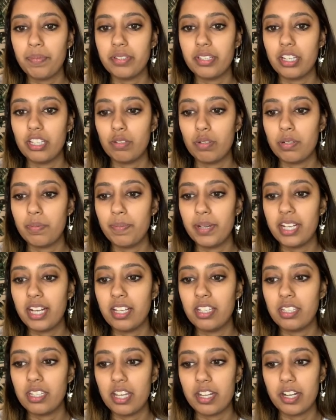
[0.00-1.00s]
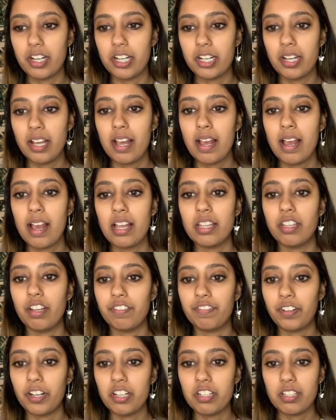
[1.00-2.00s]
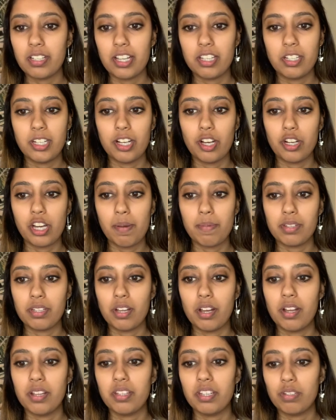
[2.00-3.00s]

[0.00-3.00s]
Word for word: This would be considered the first listing on Amazon.